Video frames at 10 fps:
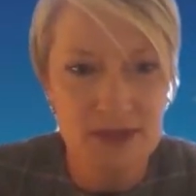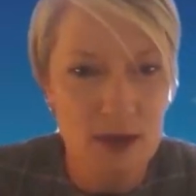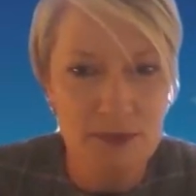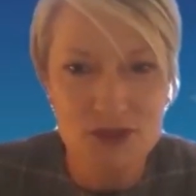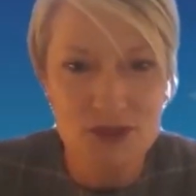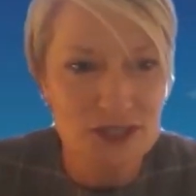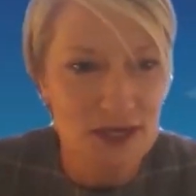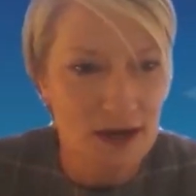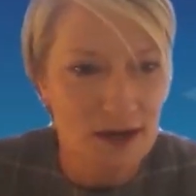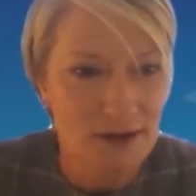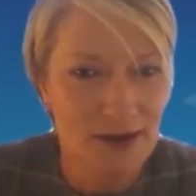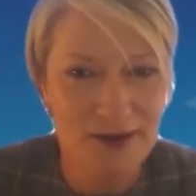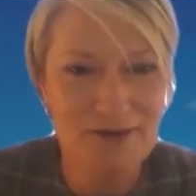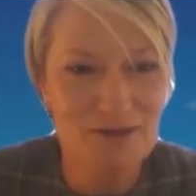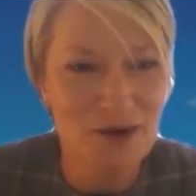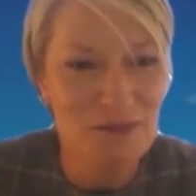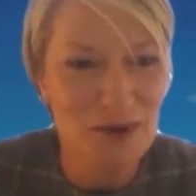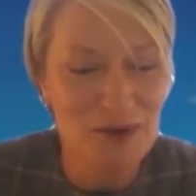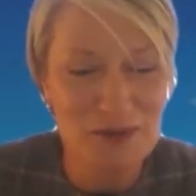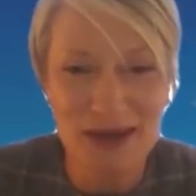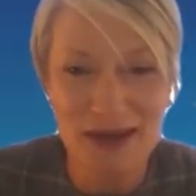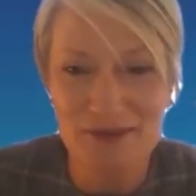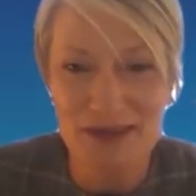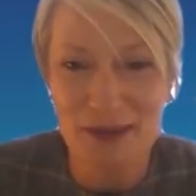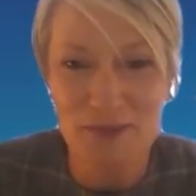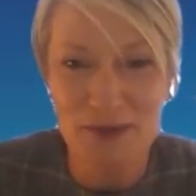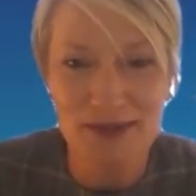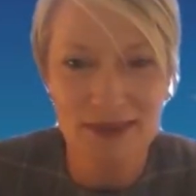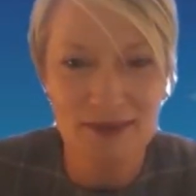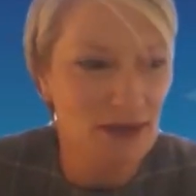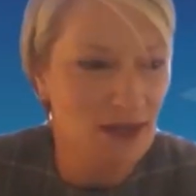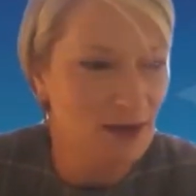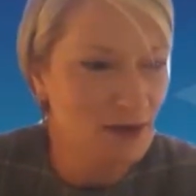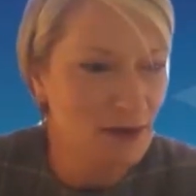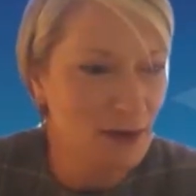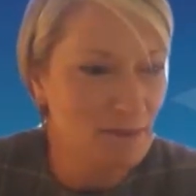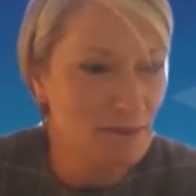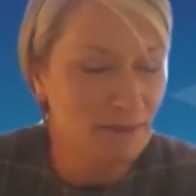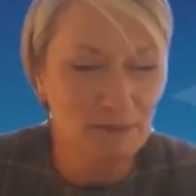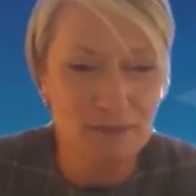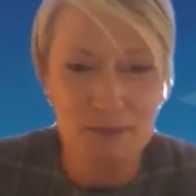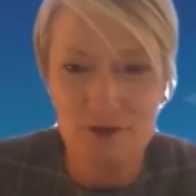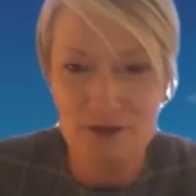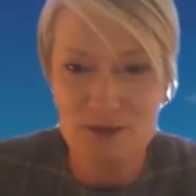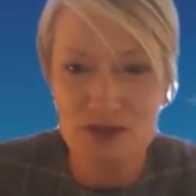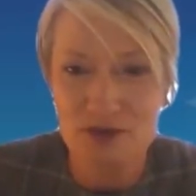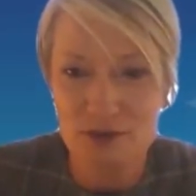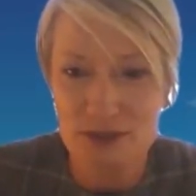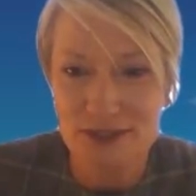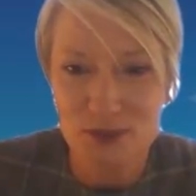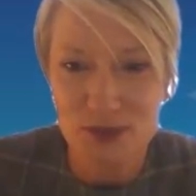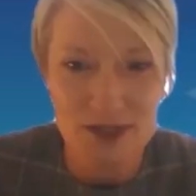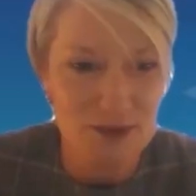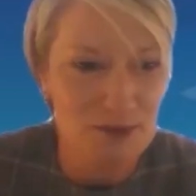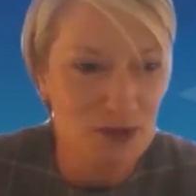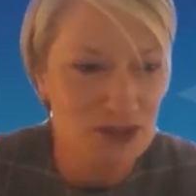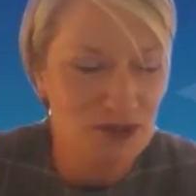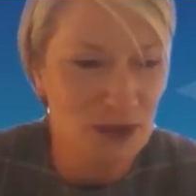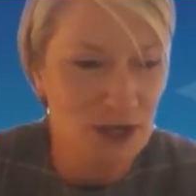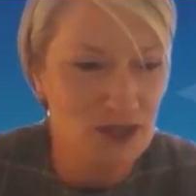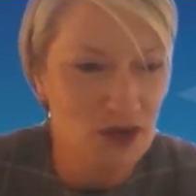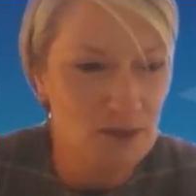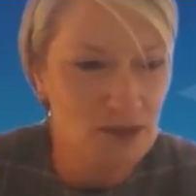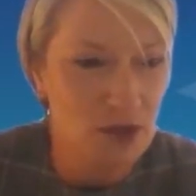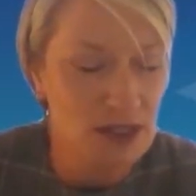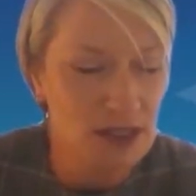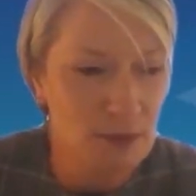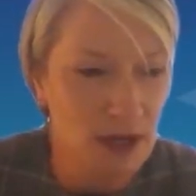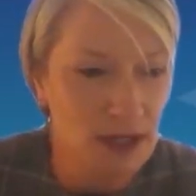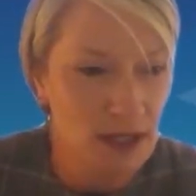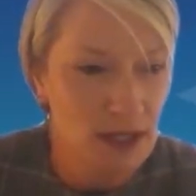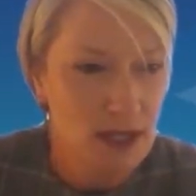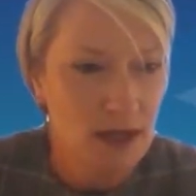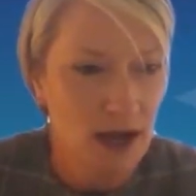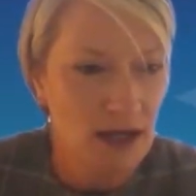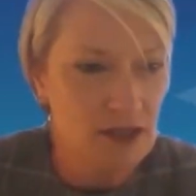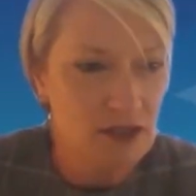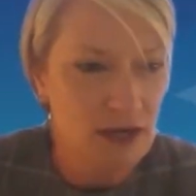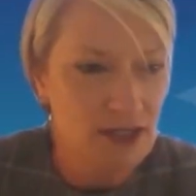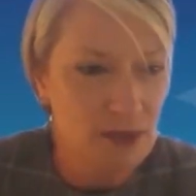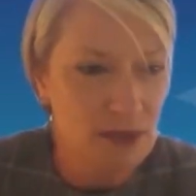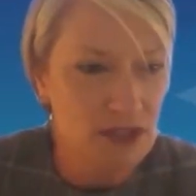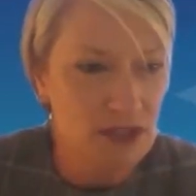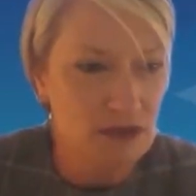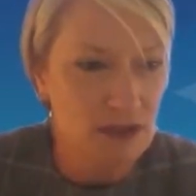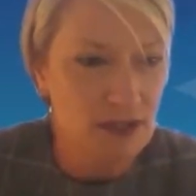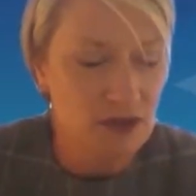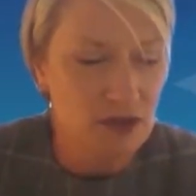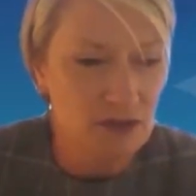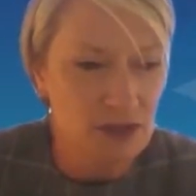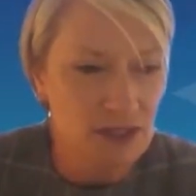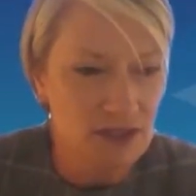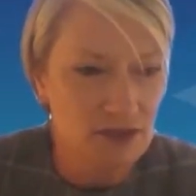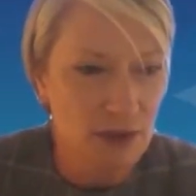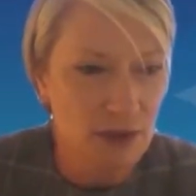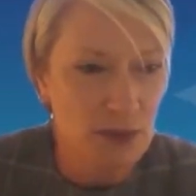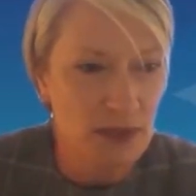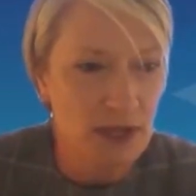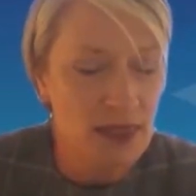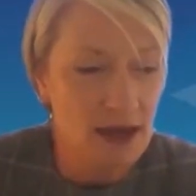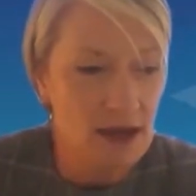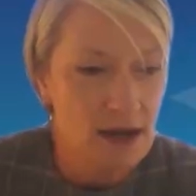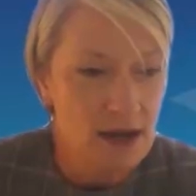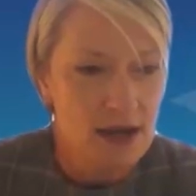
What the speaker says: coming to you today from Melbourne, living here. Apart from travel, this is where I spend most of my time. So I did my undergraduate degree at the University of Melbourne, and then